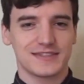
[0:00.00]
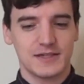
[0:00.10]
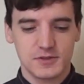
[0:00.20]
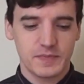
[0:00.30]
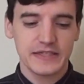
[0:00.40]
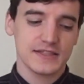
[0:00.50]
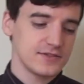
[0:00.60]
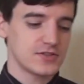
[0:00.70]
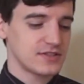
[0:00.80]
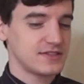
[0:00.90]
and he was
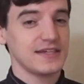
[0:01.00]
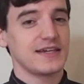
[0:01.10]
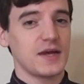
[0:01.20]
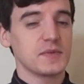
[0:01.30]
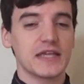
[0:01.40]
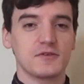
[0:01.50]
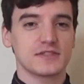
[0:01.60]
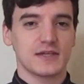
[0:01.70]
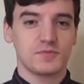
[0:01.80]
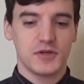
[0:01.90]
basically just Sid. I mean, that
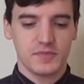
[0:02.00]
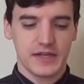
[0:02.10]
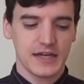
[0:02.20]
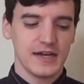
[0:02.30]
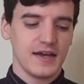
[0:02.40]
was like point blank.